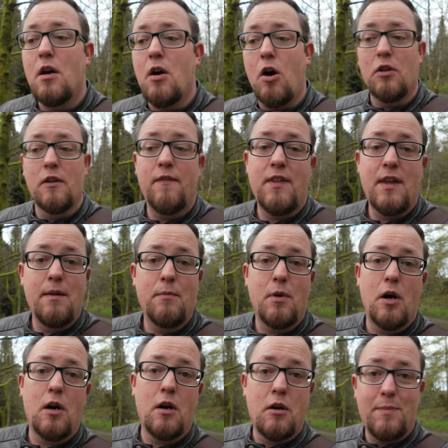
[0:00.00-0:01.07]
all of them
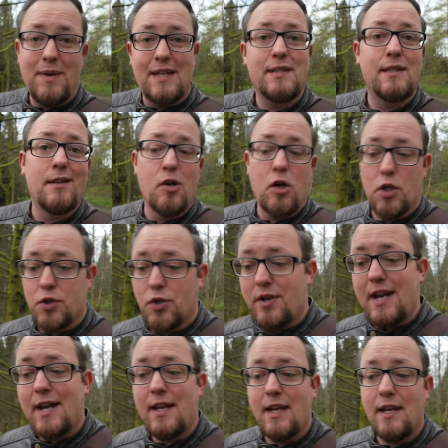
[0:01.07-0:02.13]
are basically
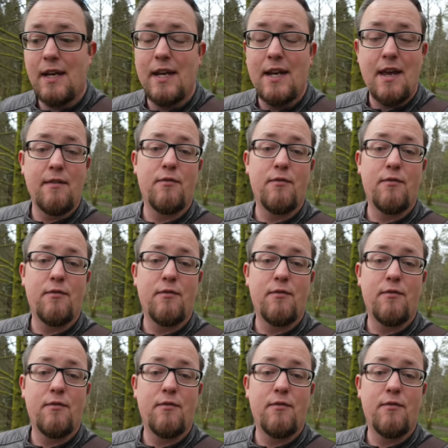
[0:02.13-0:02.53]
alternating and